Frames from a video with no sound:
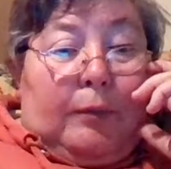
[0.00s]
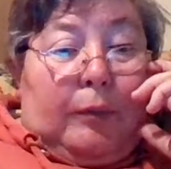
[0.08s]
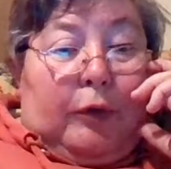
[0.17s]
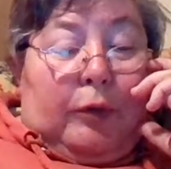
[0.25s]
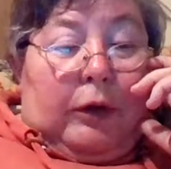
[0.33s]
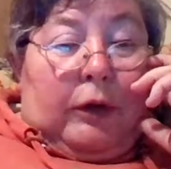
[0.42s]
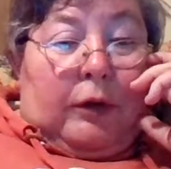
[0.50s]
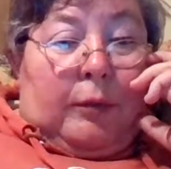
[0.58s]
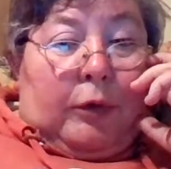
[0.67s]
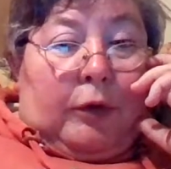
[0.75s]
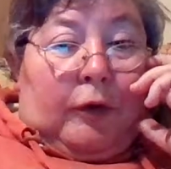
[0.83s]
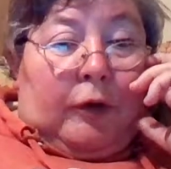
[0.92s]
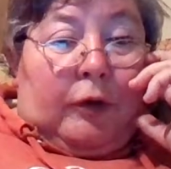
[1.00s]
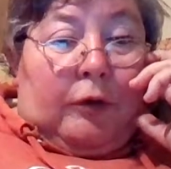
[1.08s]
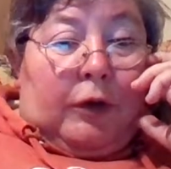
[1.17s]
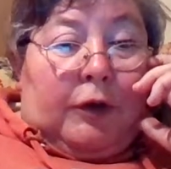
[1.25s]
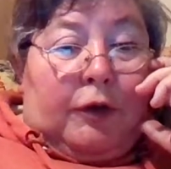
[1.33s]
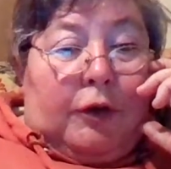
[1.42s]
between the birth and the
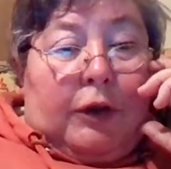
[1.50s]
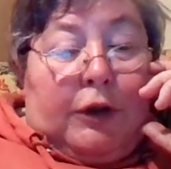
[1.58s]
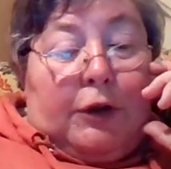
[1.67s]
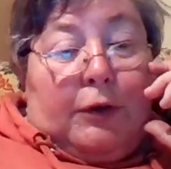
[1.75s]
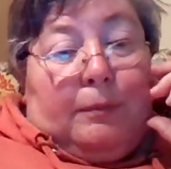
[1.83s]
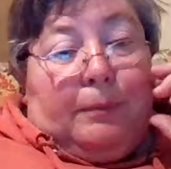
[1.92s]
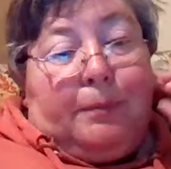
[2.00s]
registration.